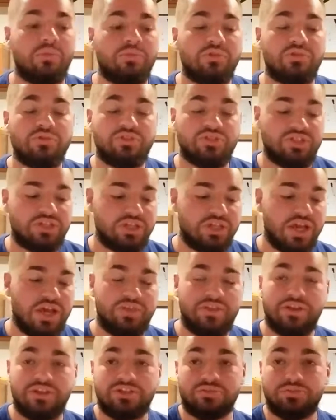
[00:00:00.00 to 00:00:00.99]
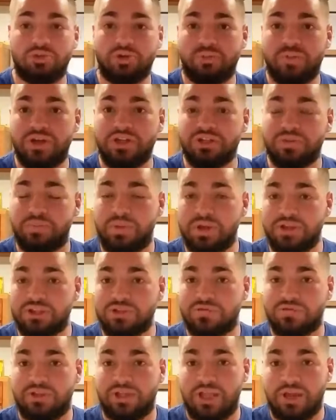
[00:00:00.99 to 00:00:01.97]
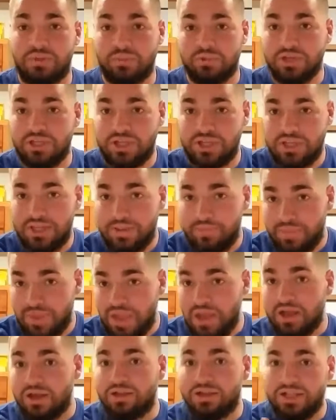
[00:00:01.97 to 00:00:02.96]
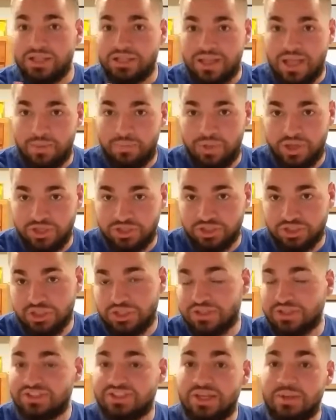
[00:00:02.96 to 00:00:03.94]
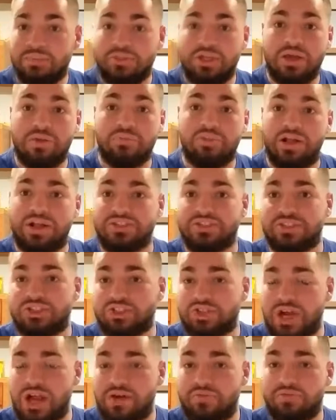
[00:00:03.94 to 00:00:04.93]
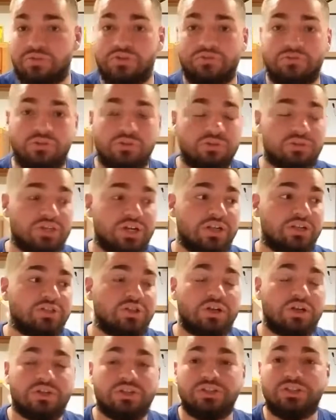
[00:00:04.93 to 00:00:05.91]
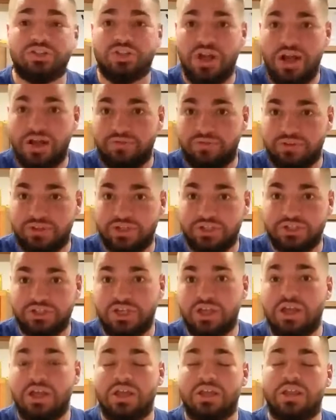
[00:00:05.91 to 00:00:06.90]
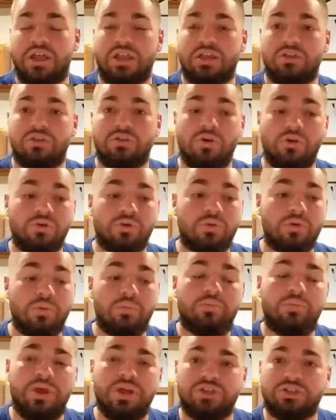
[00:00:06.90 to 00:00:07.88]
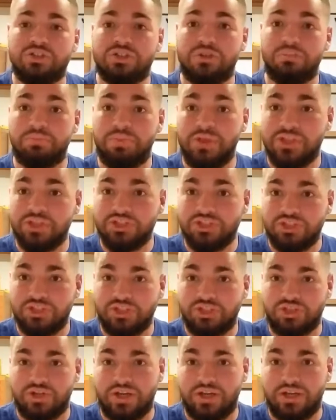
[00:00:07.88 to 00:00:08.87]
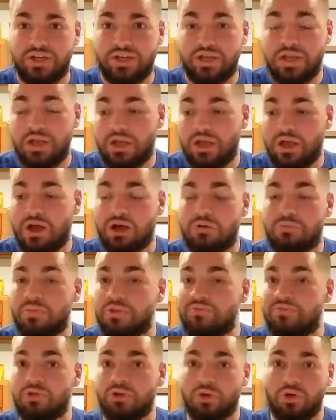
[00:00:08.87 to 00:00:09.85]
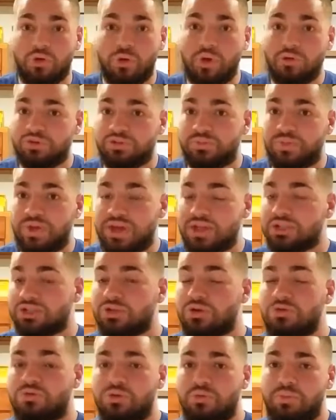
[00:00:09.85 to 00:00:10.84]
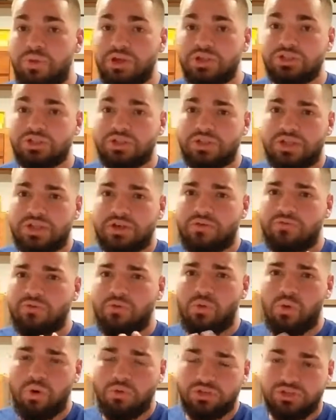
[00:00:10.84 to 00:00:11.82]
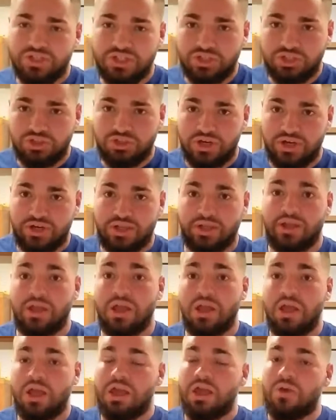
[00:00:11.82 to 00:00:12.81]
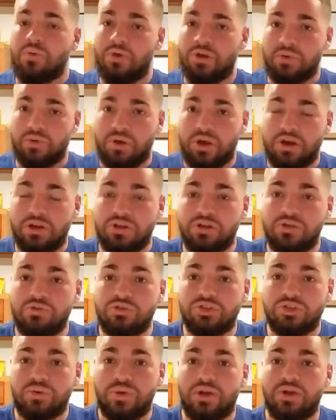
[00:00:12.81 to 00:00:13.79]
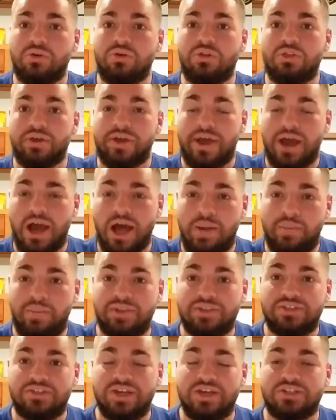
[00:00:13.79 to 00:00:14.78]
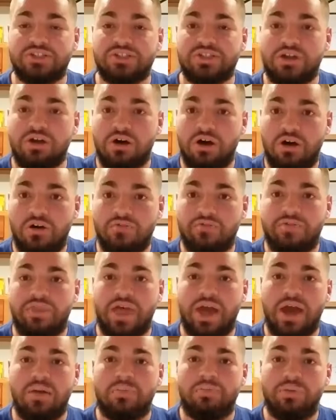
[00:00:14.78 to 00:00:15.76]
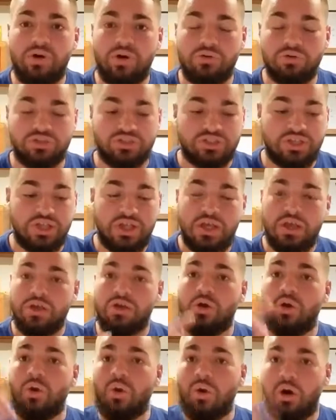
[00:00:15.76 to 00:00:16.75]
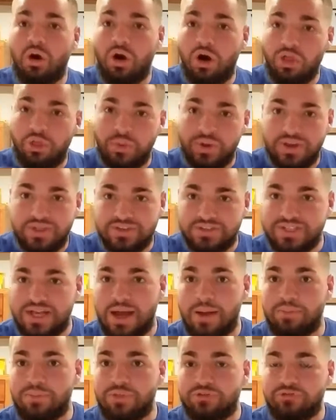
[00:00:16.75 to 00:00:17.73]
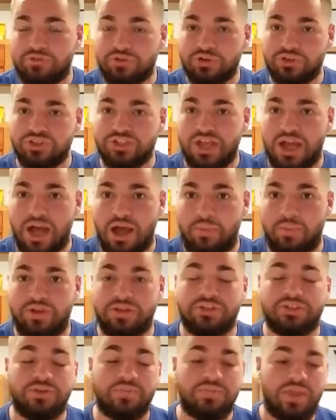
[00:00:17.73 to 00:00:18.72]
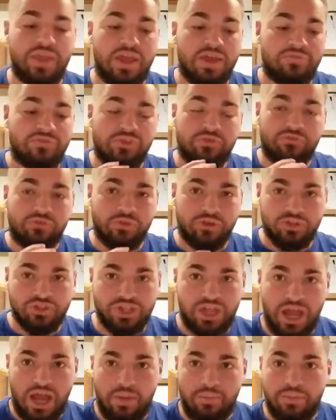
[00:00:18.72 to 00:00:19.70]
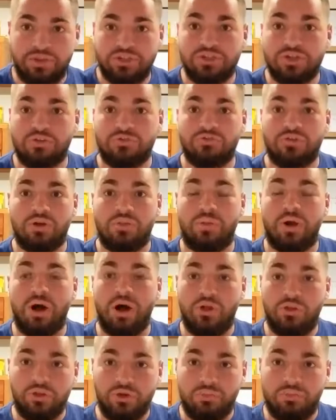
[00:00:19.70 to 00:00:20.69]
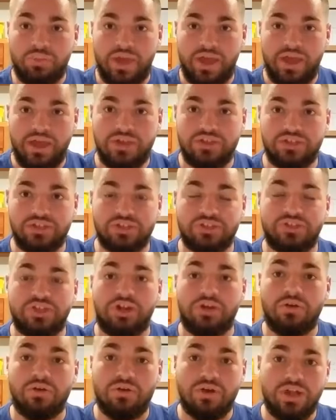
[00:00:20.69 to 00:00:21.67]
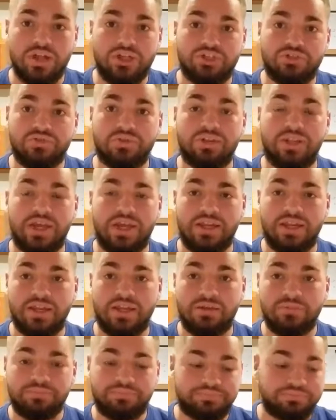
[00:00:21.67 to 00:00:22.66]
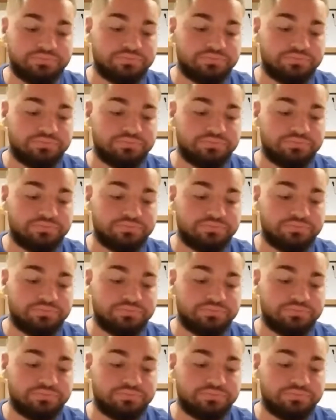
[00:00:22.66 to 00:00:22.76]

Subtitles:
you see on the explore page a picture of a Lamborghini, click that picture. And the same thing applies to travel. If you're trying to target the travel niche, then go to a picture of the beach that's trending. If you're a quotes page, go to a picture of quotes that's trending. And what you want to do is you want to go to the comment section of that post. Go all the way to the top, the first comments. If the first comments are from other pages that are niche related,